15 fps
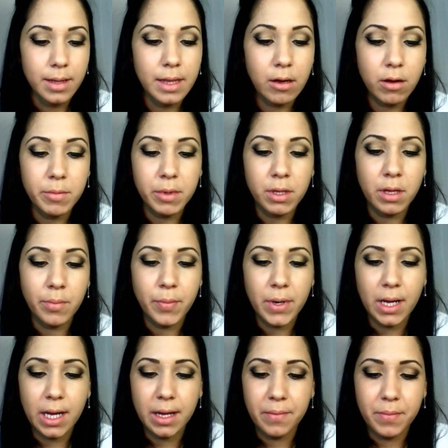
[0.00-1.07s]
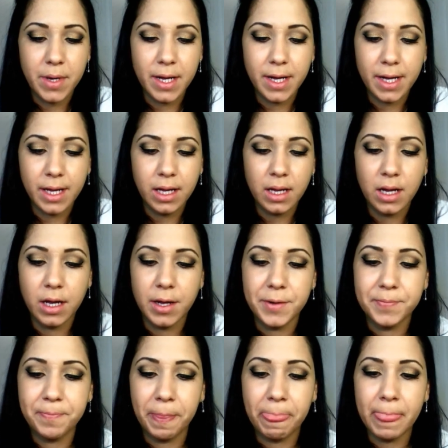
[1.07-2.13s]
Now I'm gonna apply my
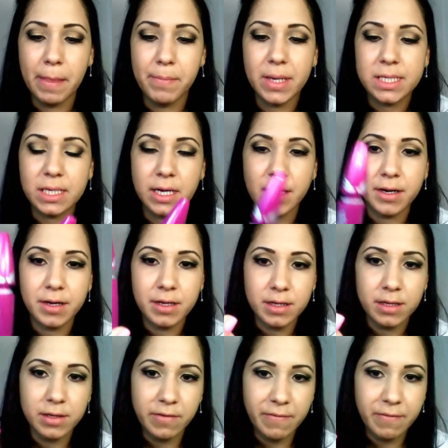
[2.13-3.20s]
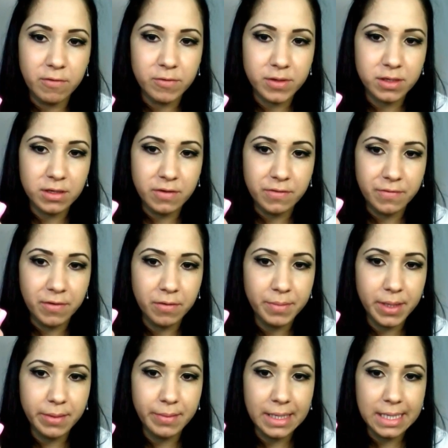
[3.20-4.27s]
mascara, the Falsies from
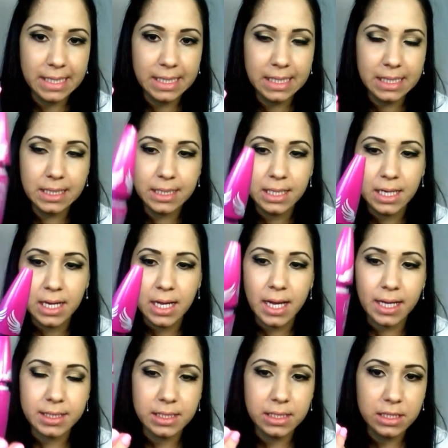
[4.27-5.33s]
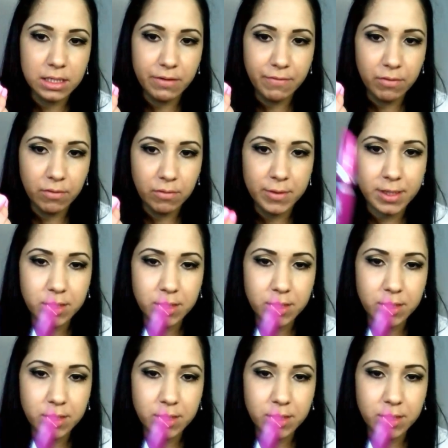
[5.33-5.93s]
Maybelline, and this is the Volume